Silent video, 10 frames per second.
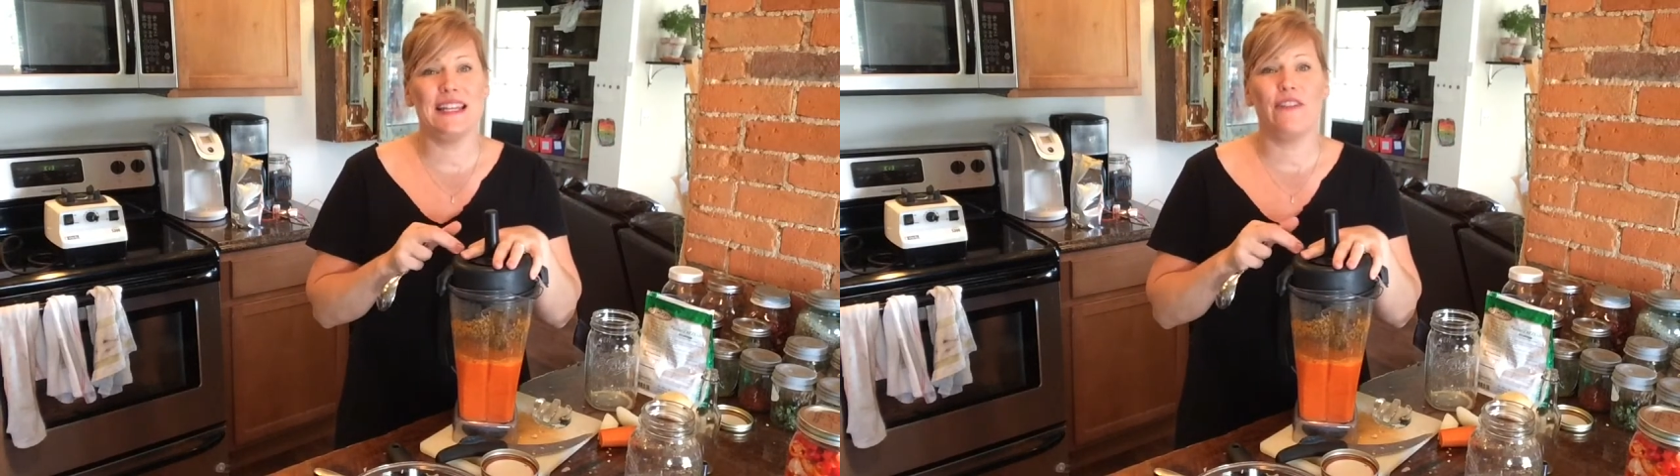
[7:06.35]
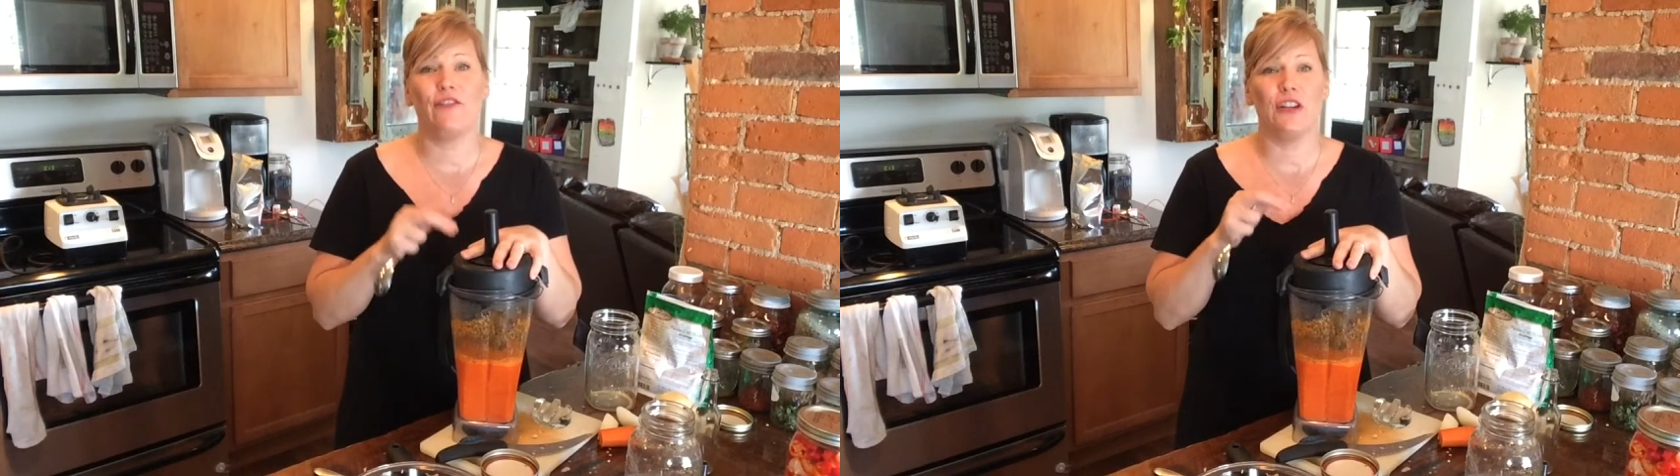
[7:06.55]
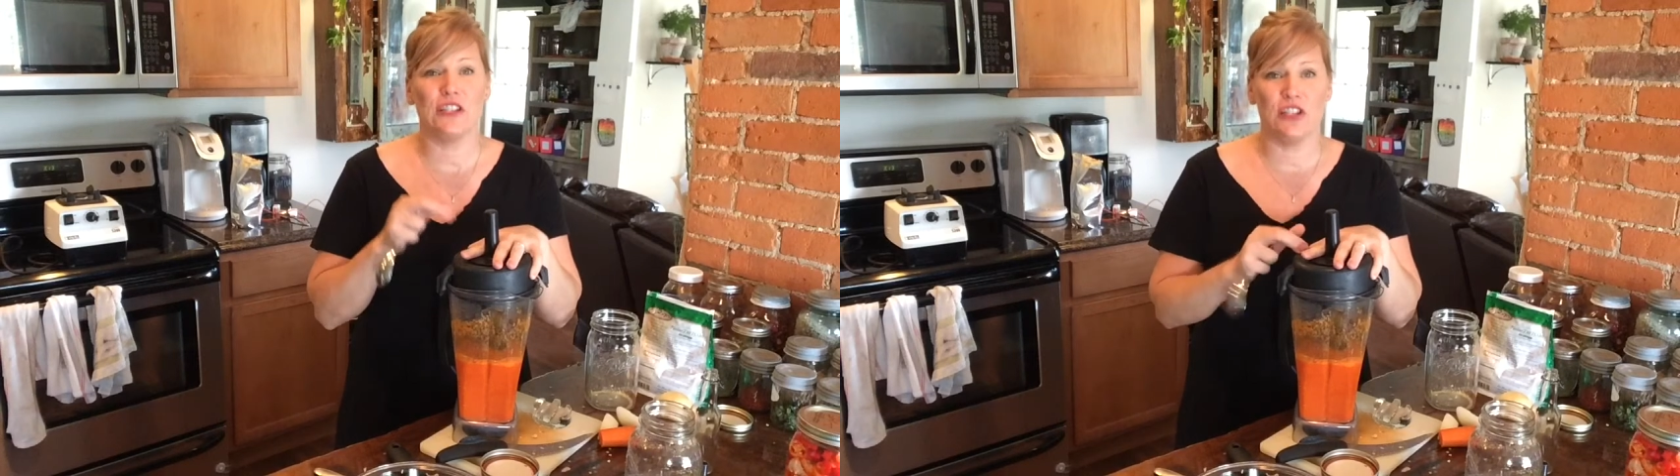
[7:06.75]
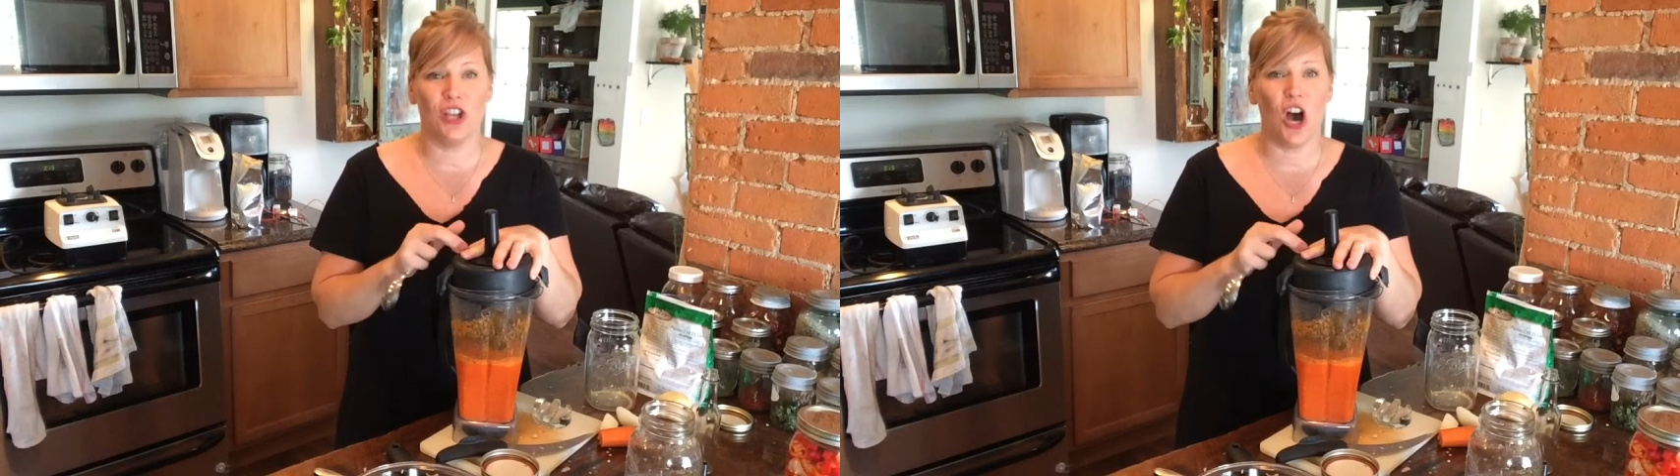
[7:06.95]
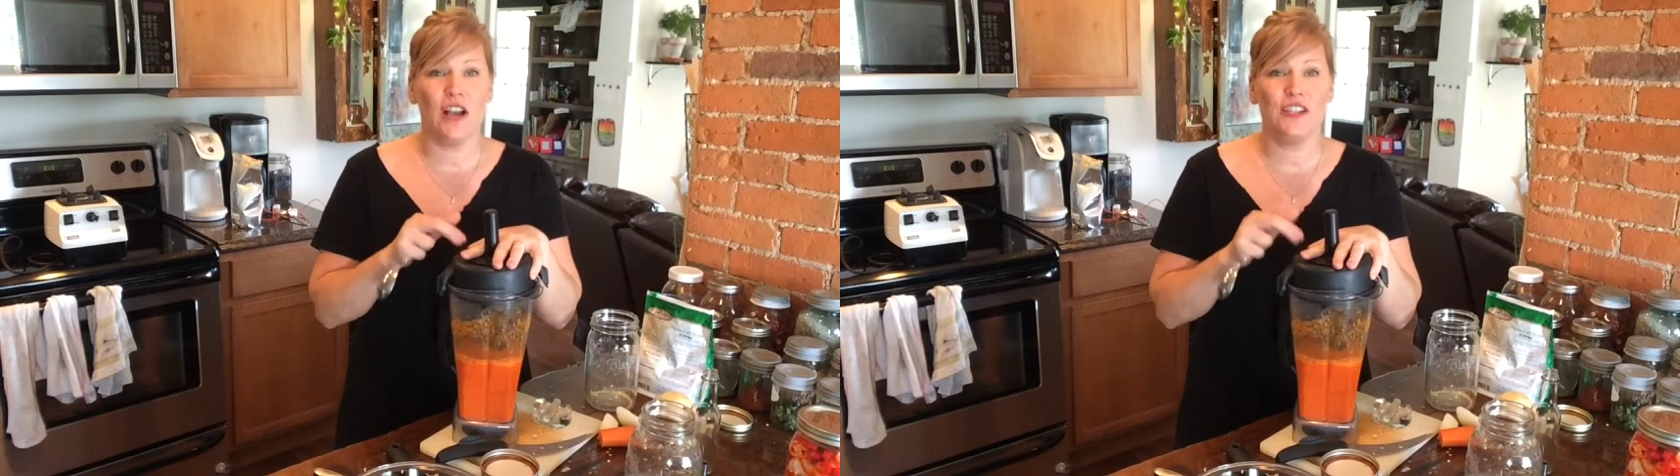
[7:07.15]
it for as
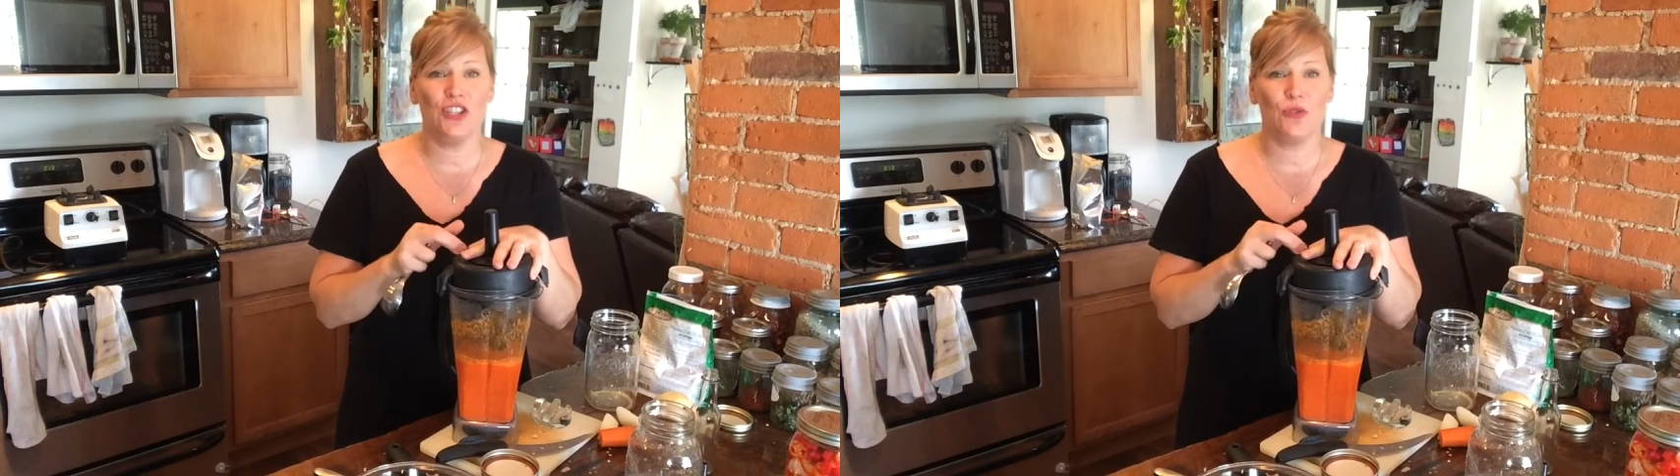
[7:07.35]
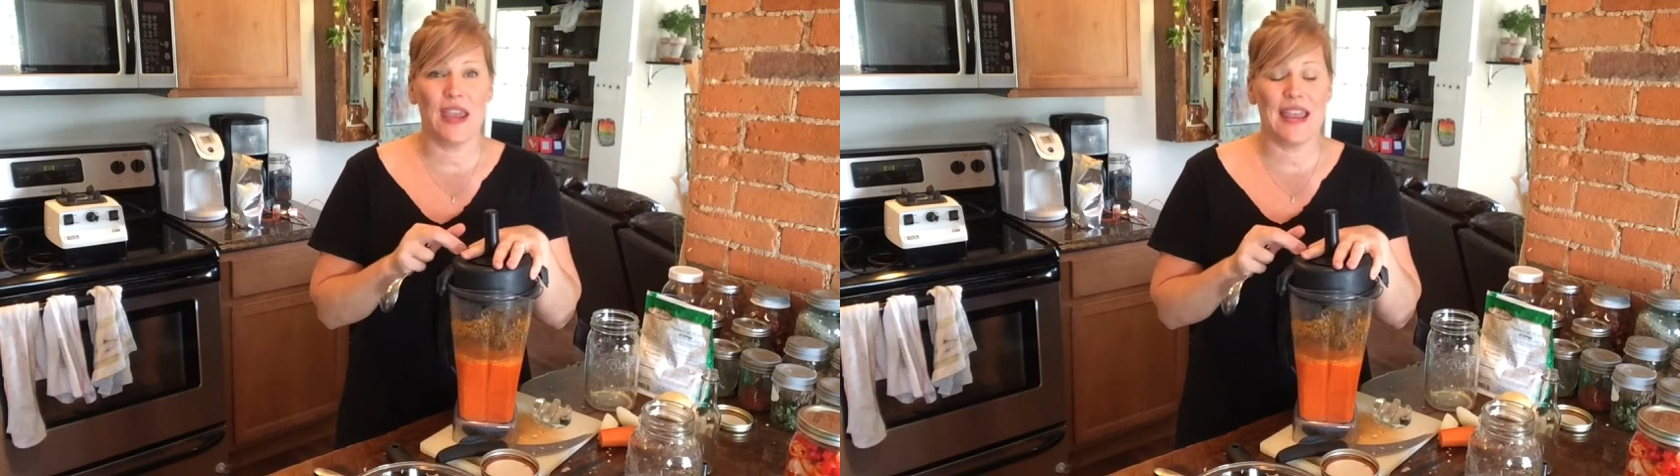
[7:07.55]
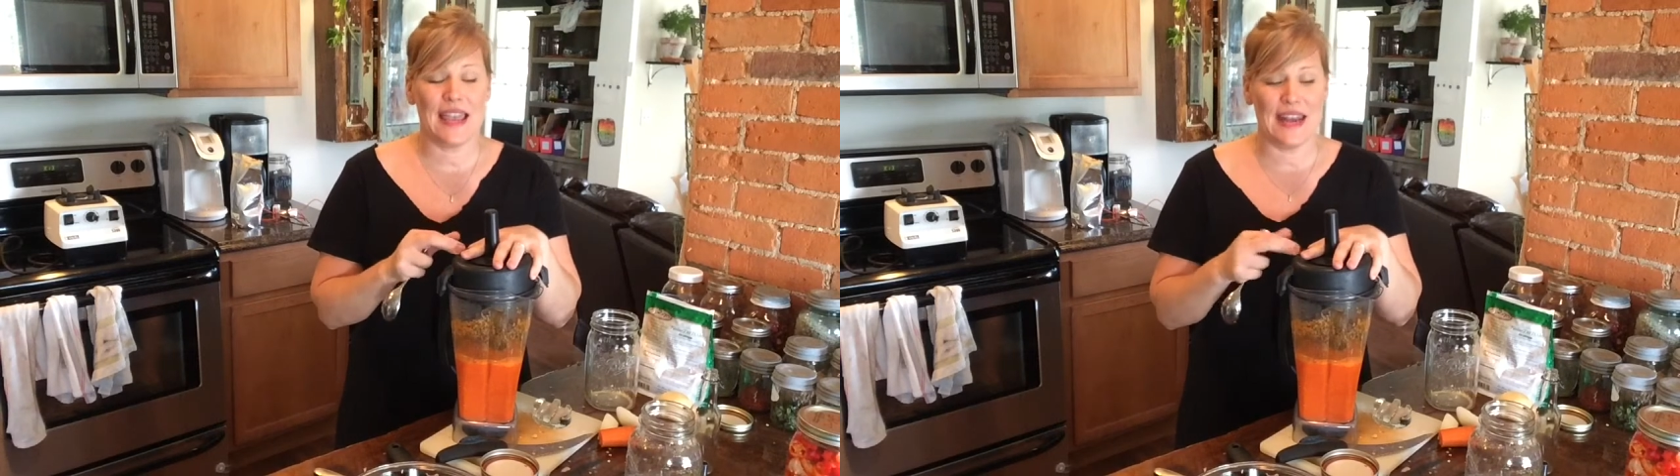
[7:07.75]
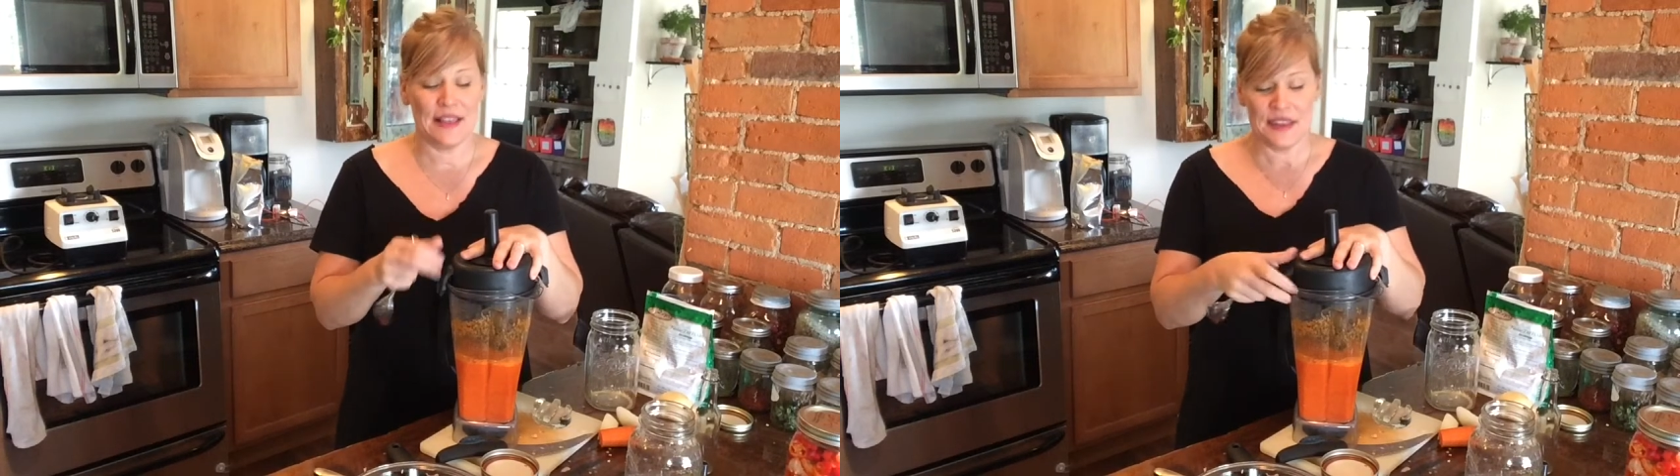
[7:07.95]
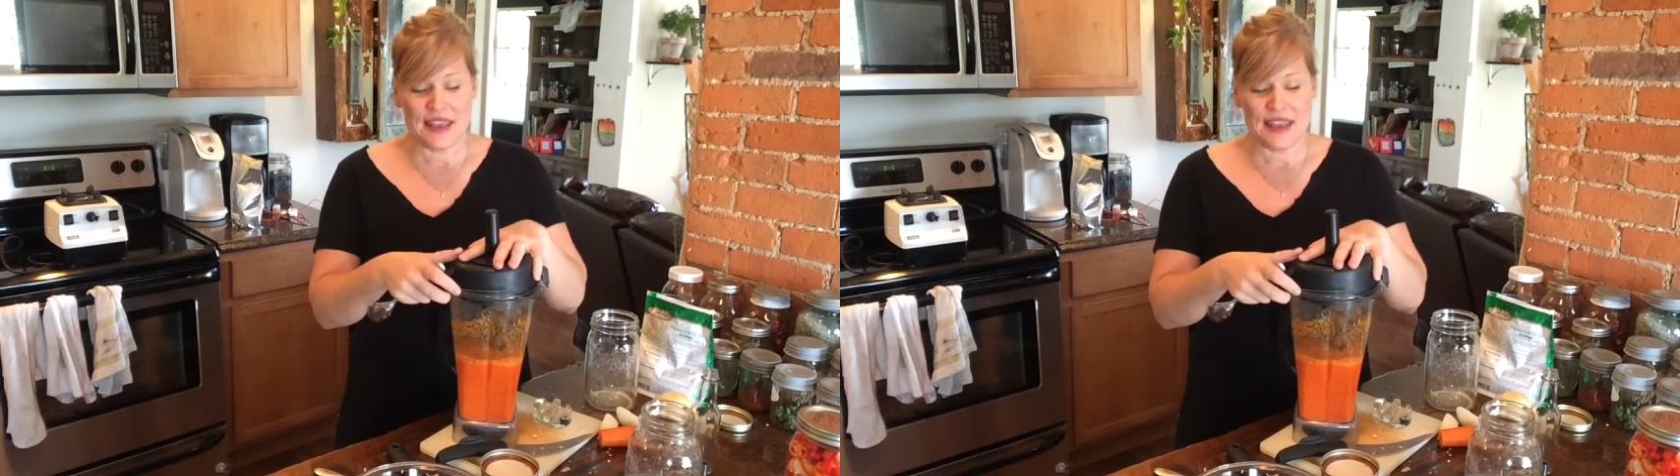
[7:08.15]
long as you can